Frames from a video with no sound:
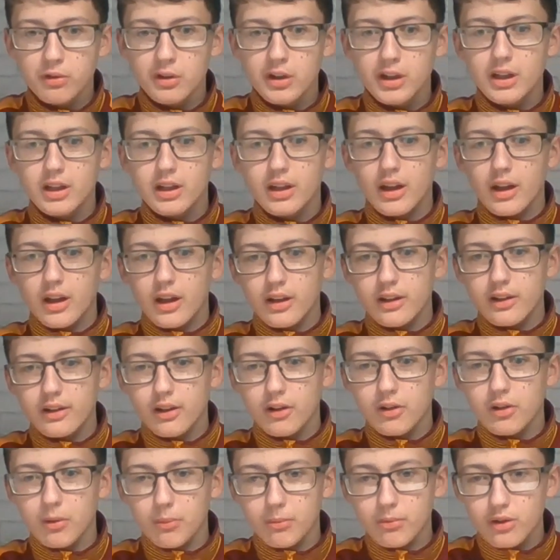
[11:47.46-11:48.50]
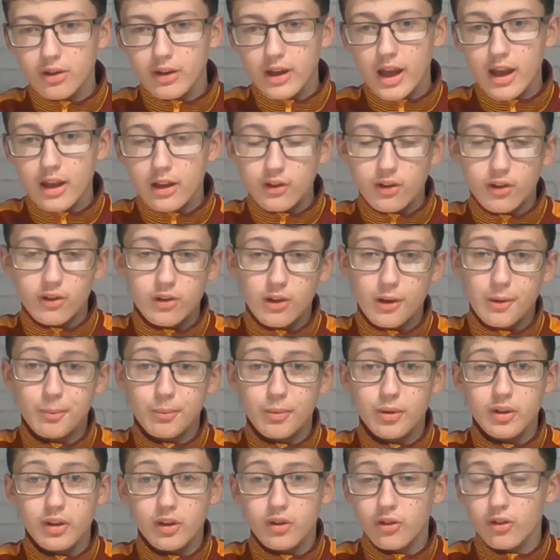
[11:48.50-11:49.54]
and telling them to get into certain
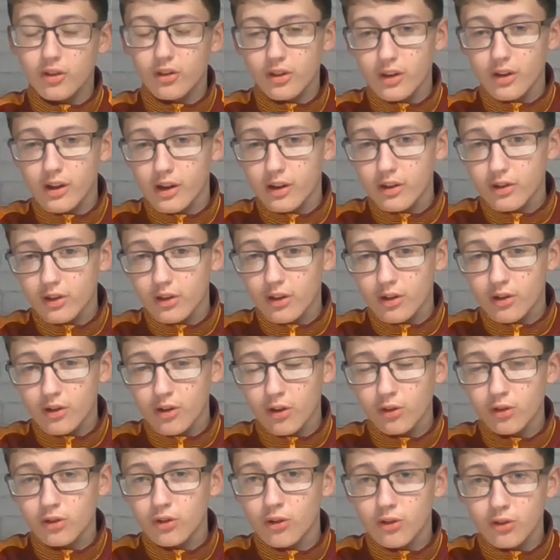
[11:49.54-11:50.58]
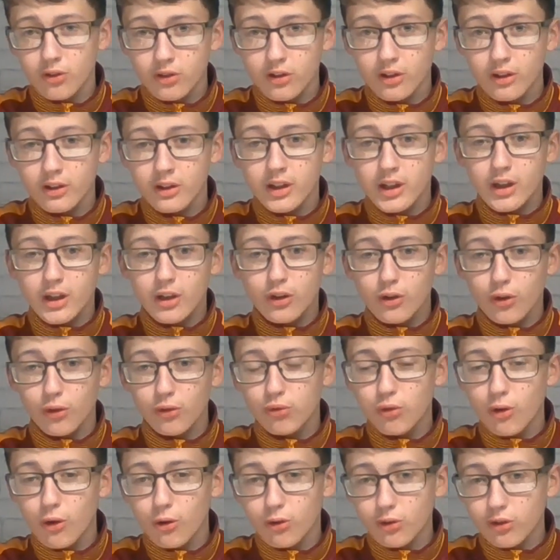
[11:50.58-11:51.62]
positions. And he's a conductor, controls the
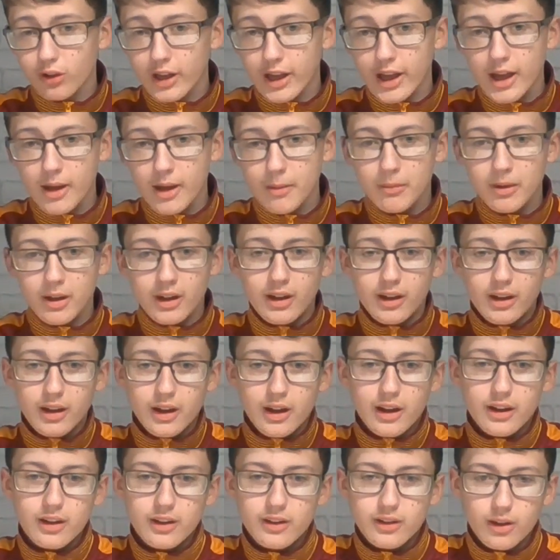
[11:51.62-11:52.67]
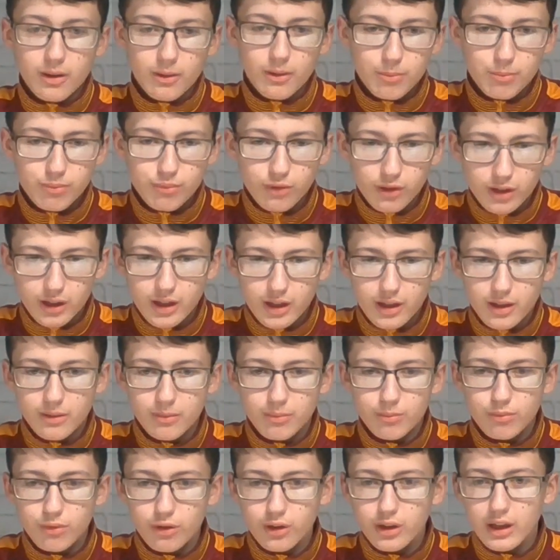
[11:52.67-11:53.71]
game, and is a
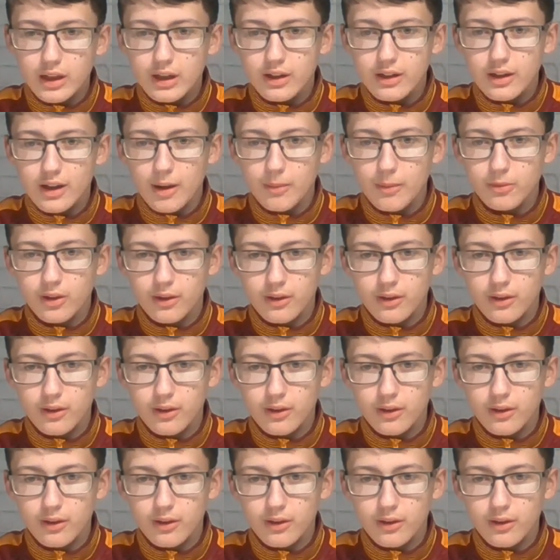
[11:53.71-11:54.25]
brilliant captain.